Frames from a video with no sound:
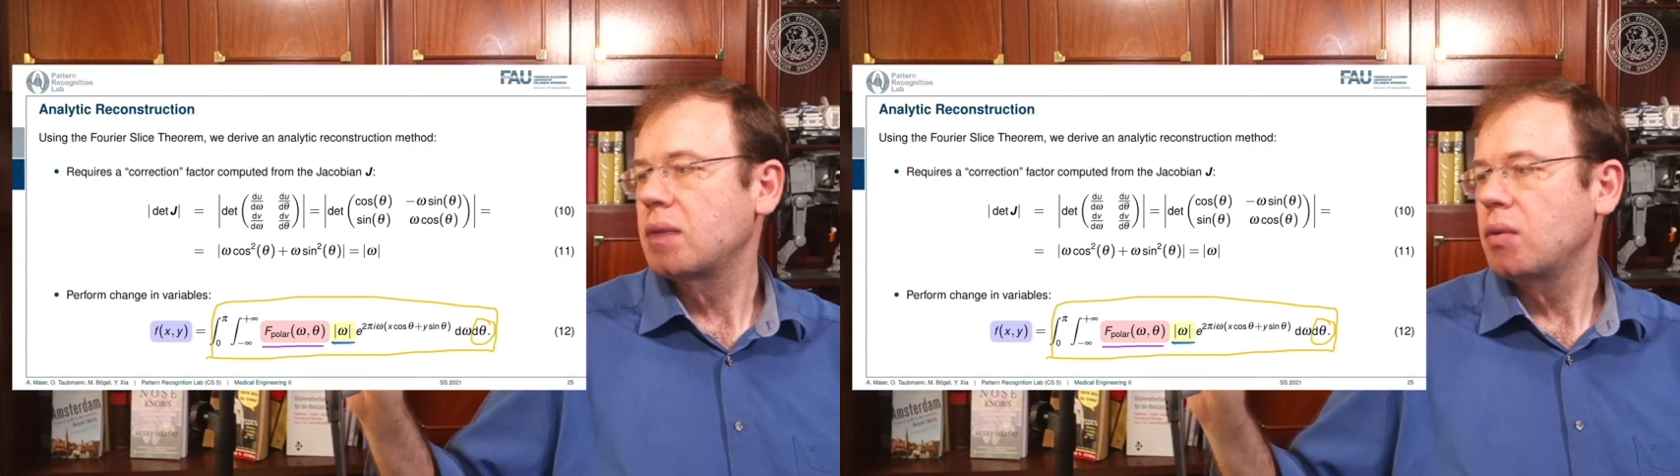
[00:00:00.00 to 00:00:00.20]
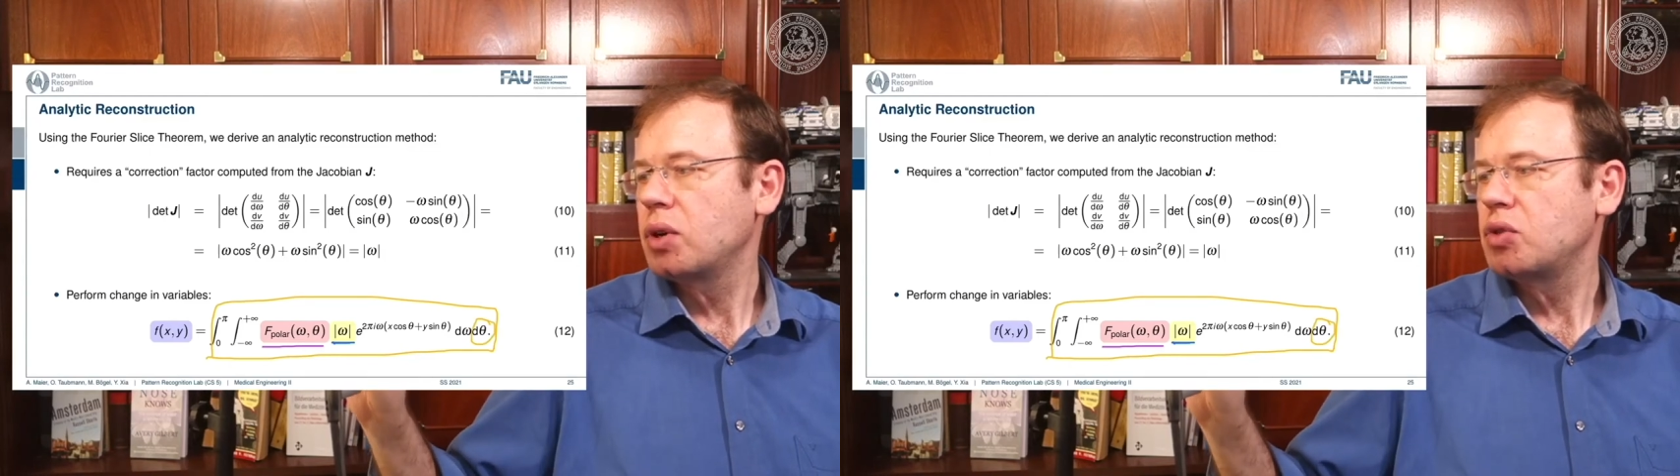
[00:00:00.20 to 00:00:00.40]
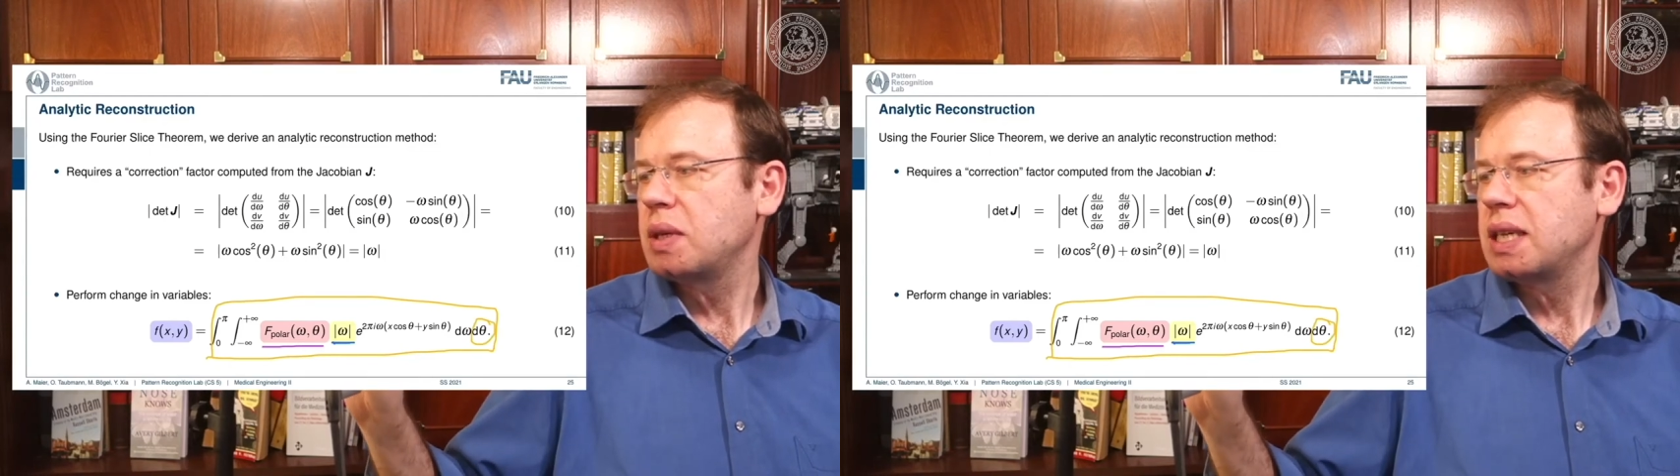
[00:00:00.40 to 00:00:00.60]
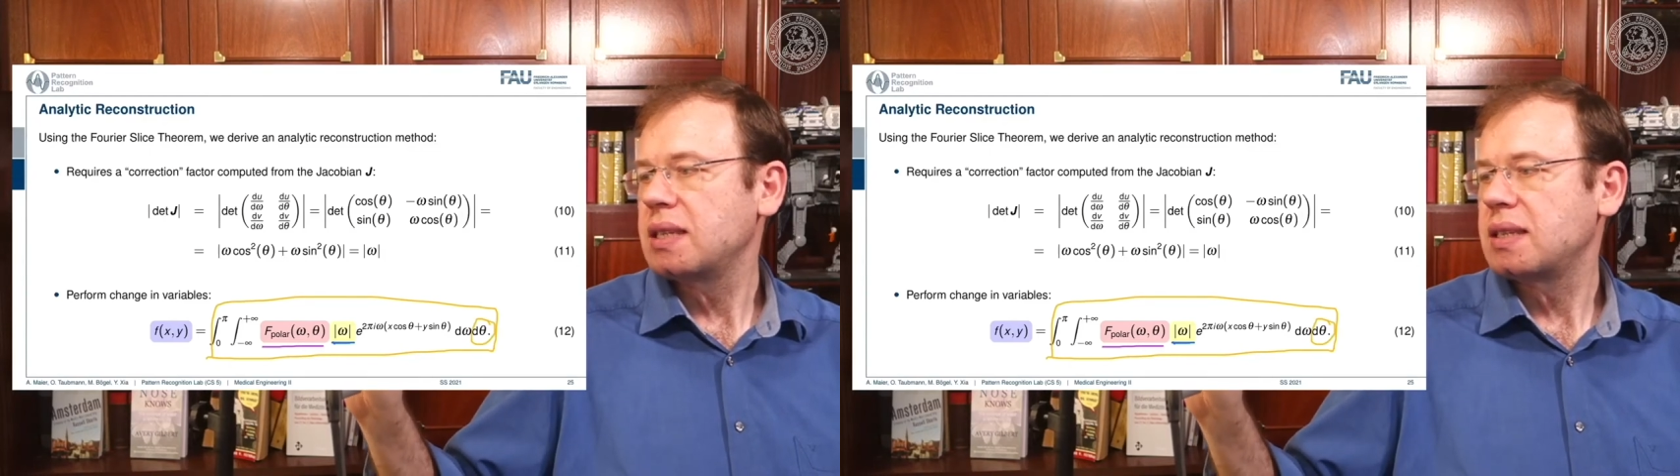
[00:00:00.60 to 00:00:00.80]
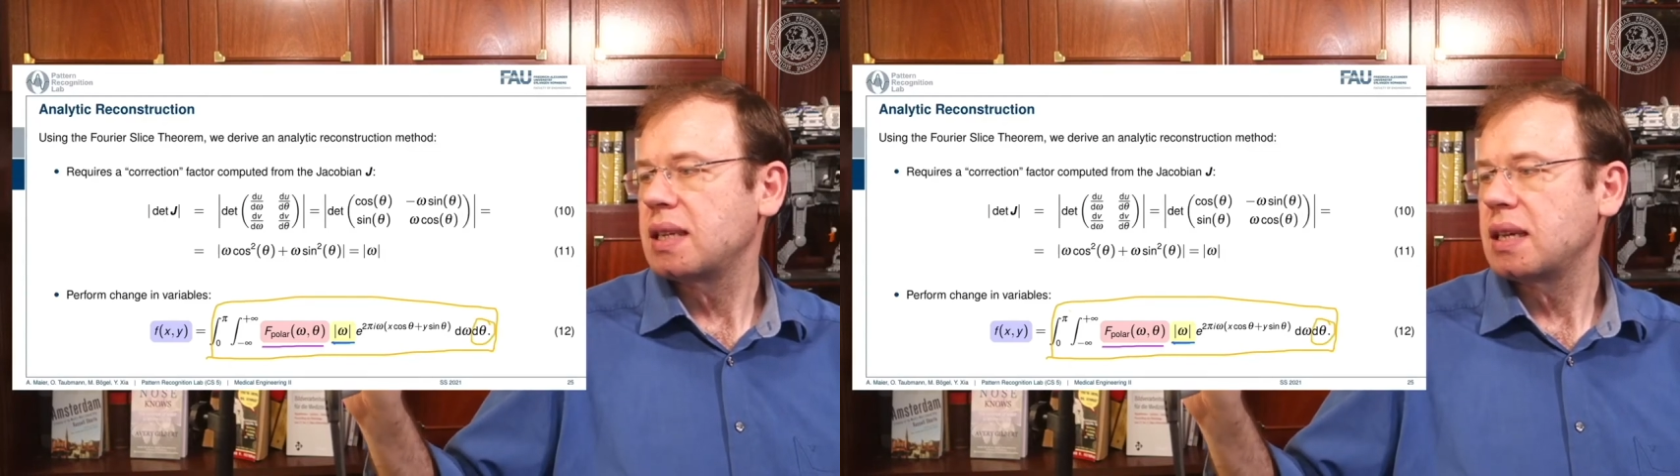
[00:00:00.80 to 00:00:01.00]
which
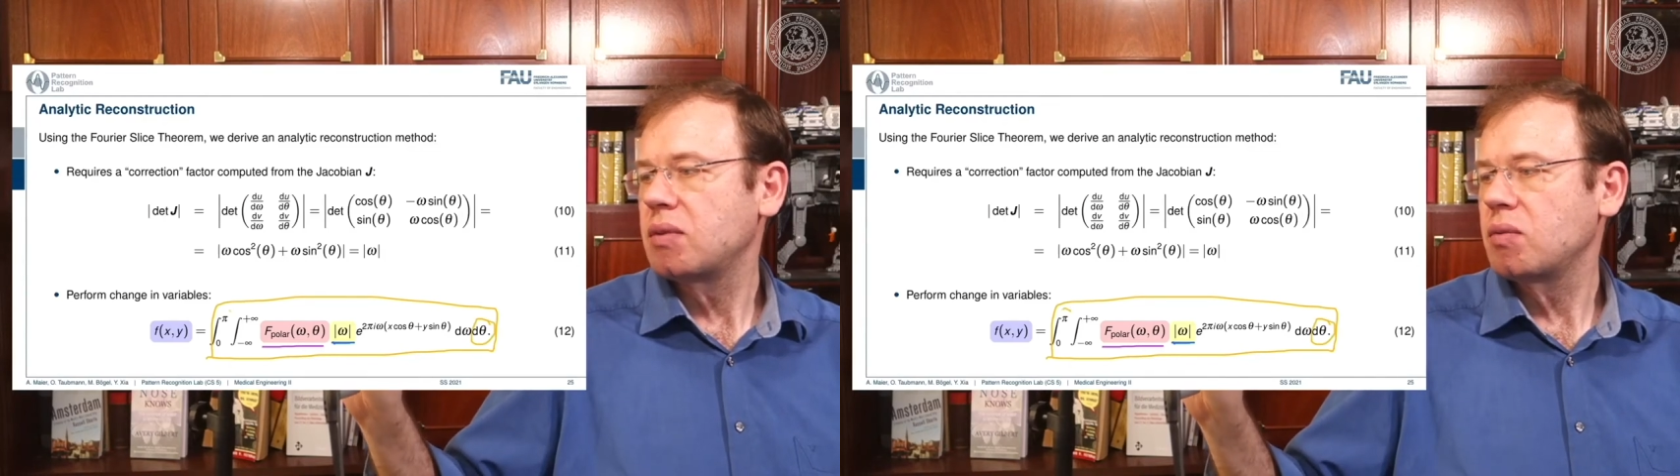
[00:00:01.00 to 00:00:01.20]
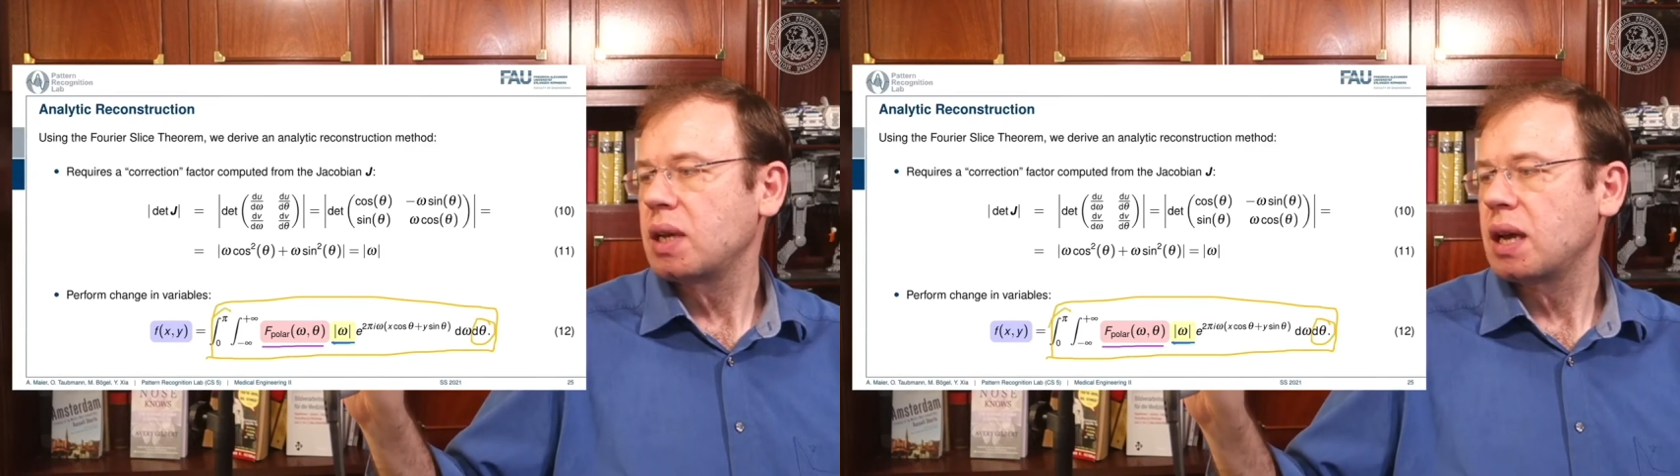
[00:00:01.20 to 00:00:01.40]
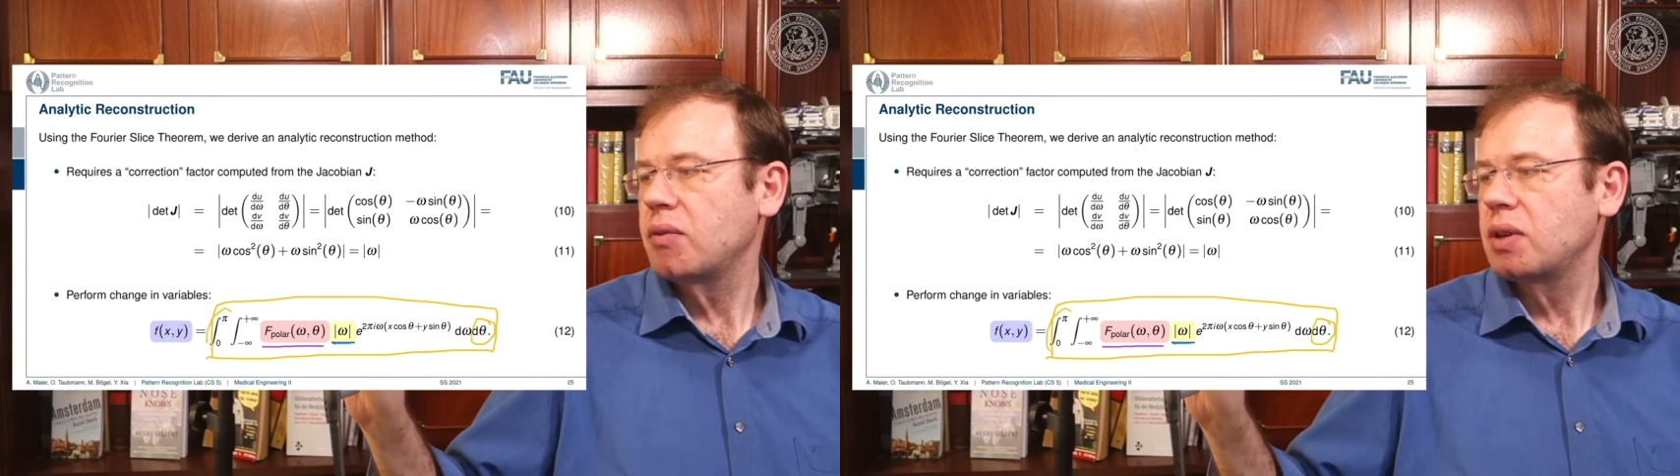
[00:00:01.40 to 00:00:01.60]
means that we have an